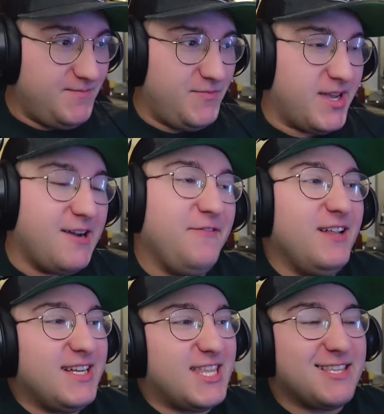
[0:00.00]
I feel
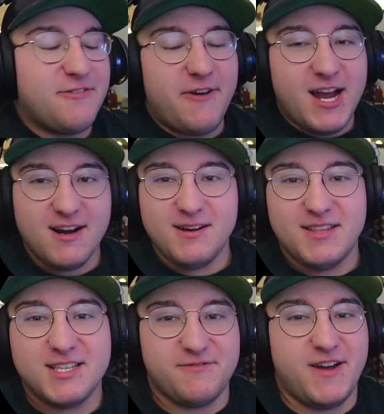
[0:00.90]
like that's fair.
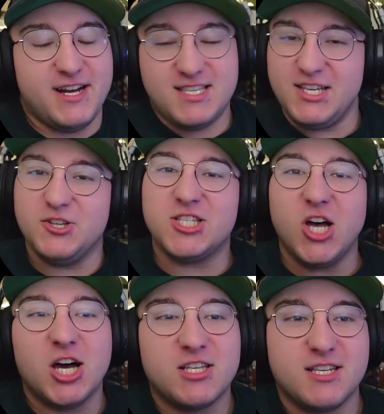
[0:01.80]
That's fair. It still
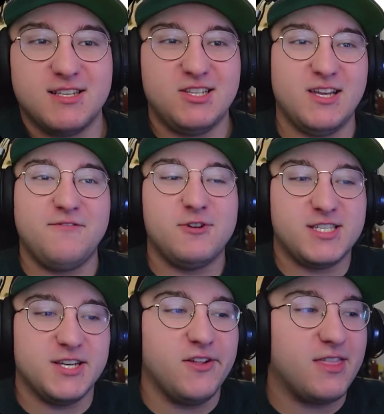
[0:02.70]
sucks because slavery's
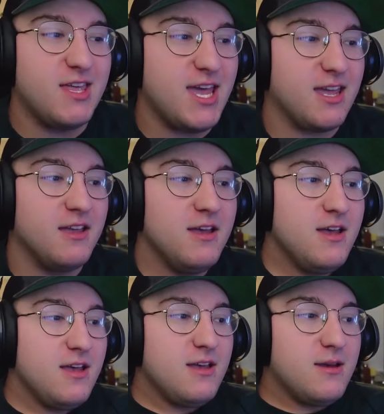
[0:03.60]
still a thing.
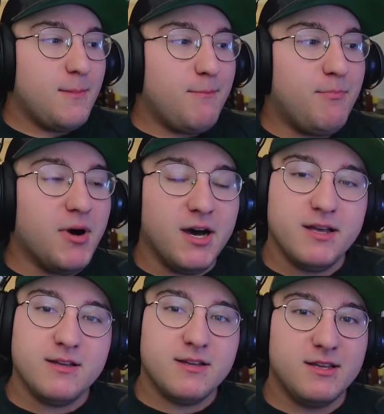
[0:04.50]

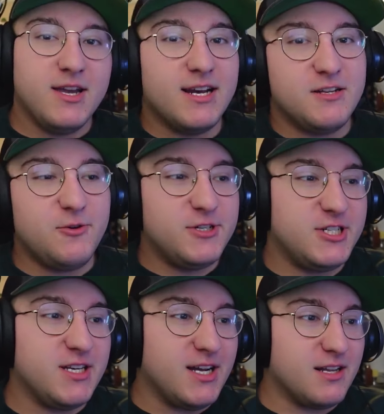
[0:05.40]
But you gotta do what
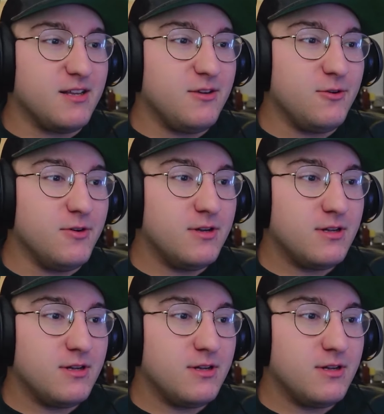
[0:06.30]
you gotta do.